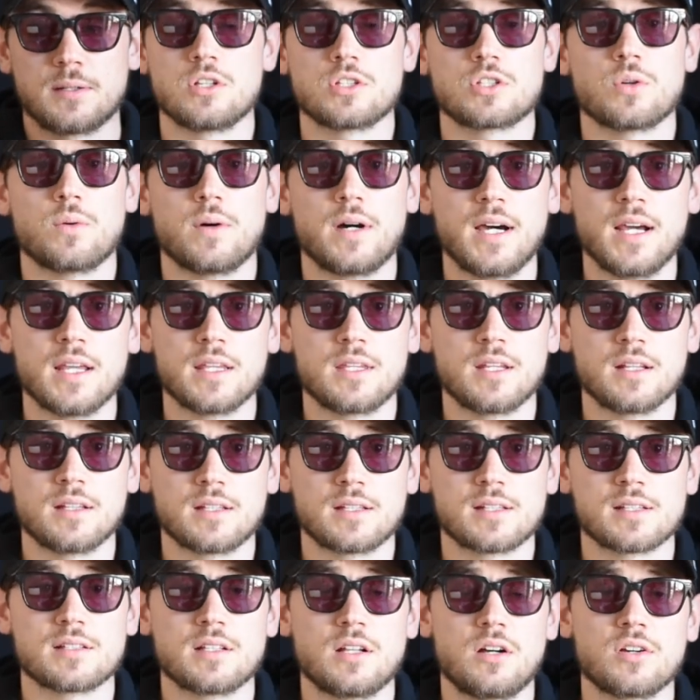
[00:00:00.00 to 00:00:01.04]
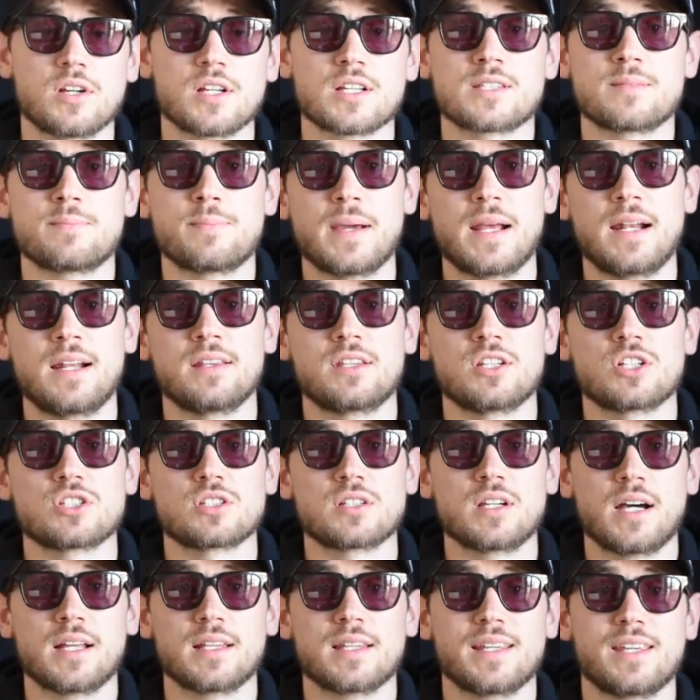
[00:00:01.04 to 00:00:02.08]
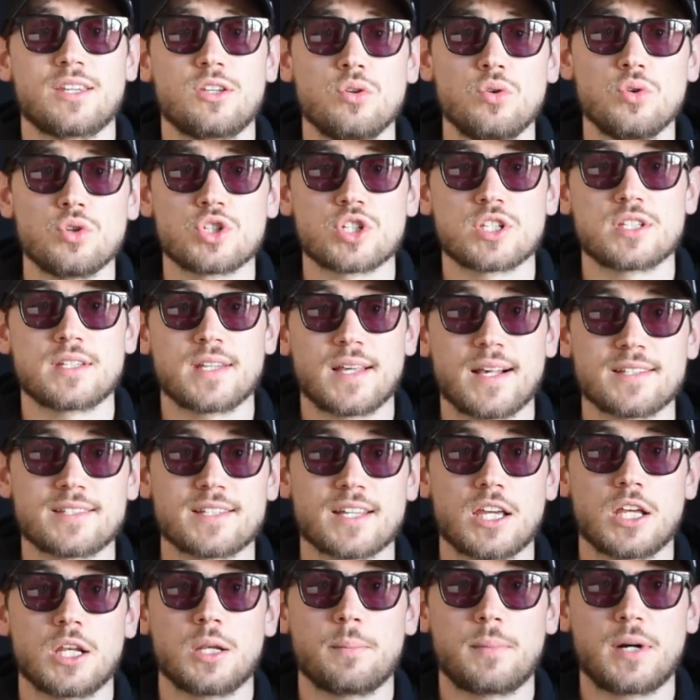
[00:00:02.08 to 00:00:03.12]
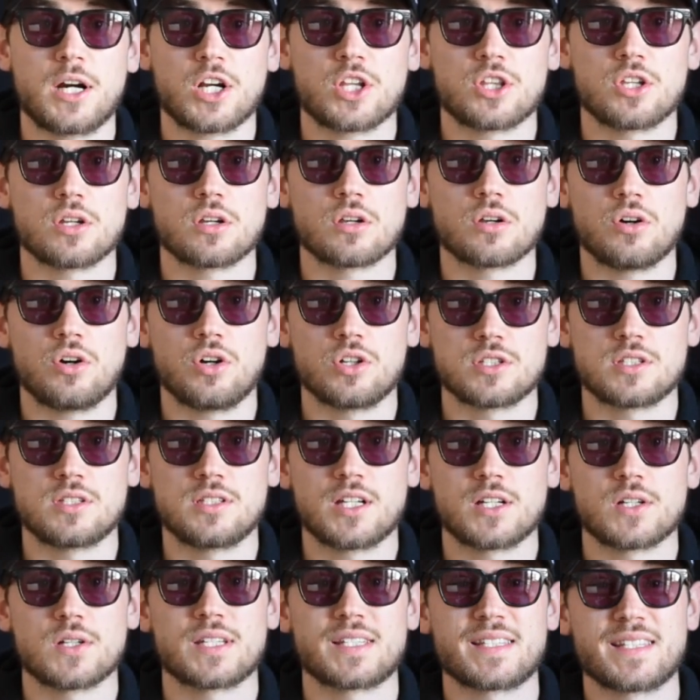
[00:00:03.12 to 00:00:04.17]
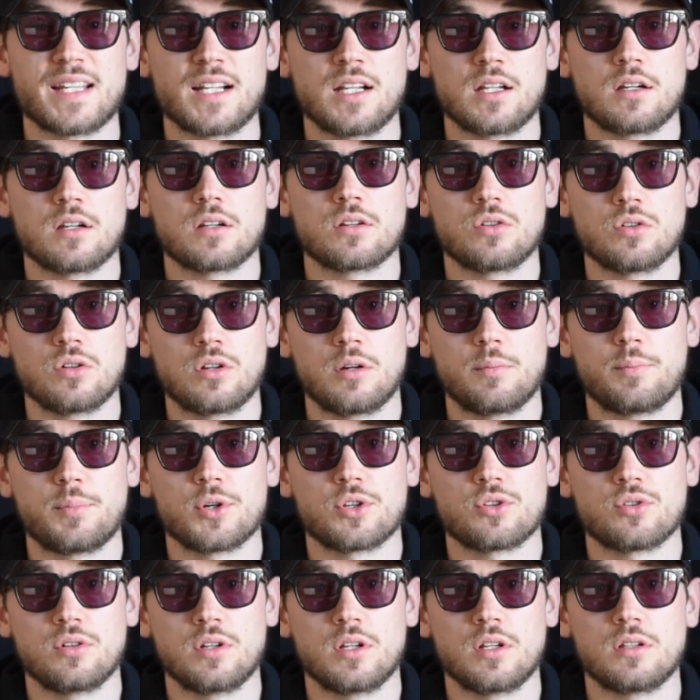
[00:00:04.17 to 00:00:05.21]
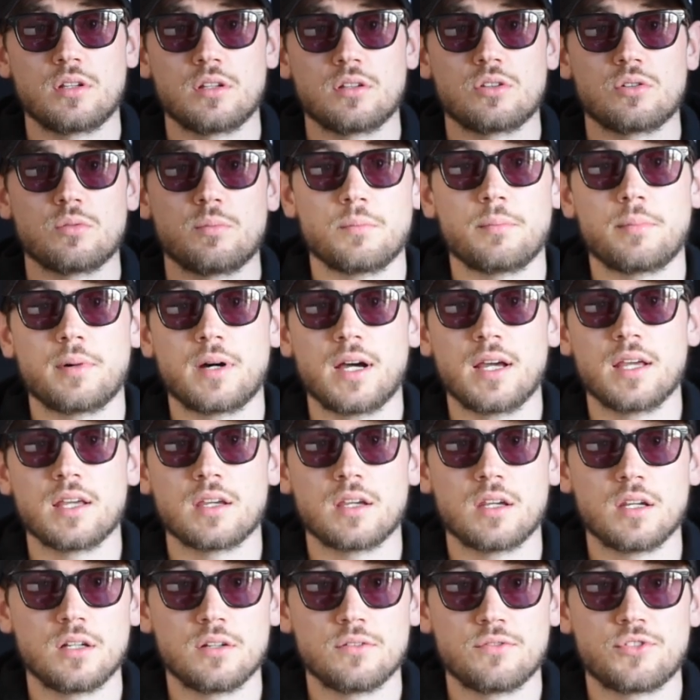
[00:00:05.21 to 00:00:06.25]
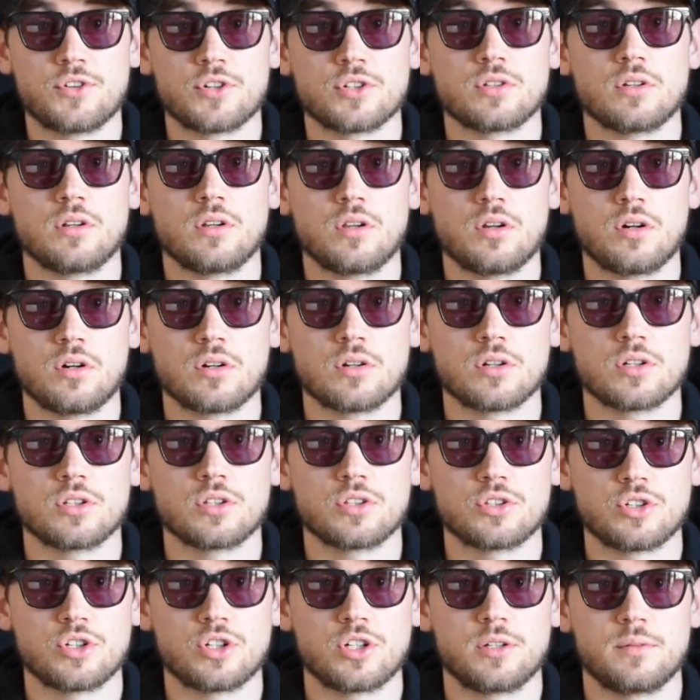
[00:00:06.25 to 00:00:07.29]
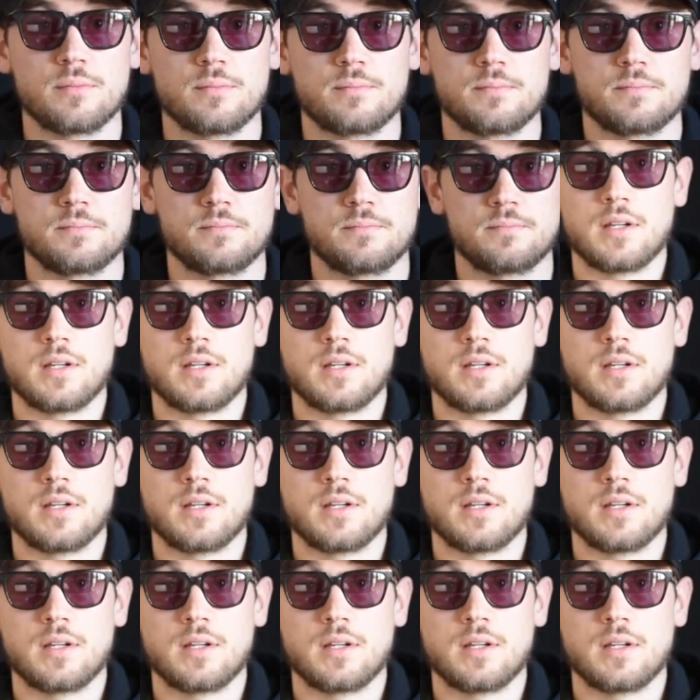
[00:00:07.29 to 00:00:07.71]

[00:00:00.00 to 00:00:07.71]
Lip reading: So I think that as long as Palantir's got huge sales and marketing costs, there is still a good opportunity to buy in for the long term.